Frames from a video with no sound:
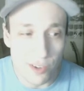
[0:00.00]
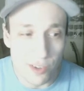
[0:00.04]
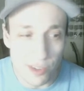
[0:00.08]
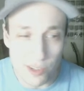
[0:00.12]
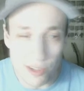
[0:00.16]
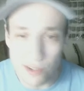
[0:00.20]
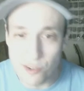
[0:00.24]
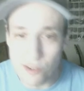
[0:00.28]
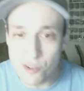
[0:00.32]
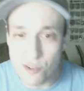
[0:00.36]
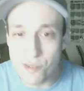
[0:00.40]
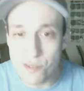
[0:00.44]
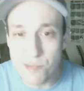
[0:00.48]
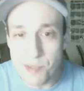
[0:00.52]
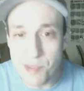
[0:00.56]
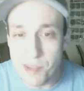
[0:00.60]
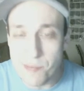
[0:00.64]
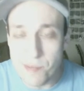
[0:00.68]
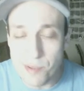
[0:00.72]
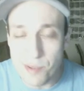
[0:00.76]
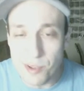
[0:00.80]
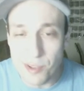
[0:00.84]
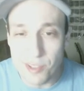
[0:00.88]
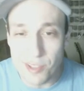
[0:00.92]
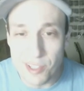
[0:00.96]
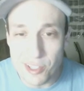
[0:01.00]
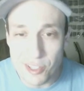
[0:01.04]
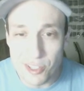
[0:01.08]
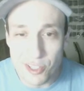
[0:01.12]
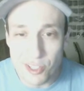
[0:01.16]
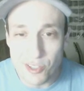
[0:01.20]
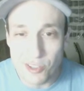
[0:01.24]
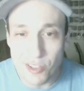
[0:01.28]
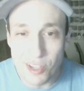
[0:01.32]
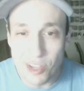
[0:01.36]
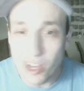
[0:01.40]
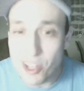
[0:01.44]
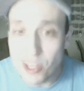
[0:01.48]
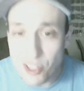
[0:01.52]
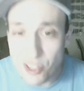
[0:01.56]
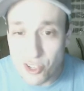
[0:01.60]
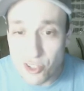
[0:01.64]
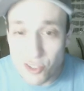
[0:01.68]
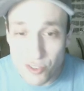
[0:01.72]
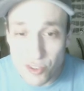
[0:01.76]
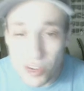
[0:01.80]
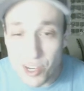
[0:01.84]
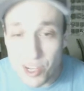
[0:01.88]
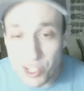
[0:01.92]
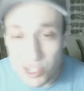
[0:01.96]
herd people into
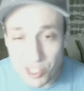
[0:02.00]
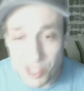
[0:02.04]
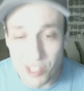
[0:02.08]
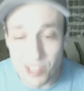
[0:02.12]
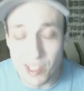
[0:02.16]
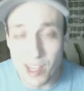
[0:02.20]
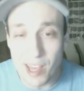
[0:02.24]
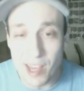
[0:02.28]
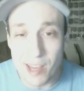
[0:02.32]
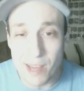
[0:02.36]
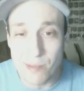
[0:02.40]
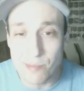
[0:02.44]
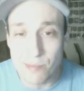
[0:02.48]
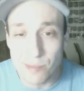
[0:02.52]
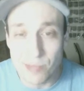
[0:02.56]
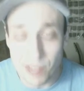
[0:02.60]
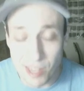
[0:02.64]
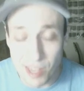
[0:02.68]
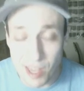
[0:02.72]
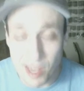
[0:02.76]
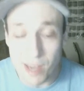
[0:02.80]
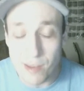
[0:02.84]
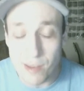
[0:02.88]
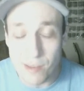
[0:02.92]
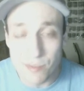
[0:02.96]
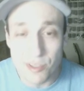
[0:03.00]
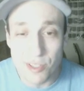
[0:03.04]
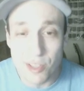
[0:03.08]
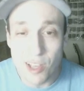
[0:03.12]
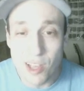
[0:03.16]
concentration camps,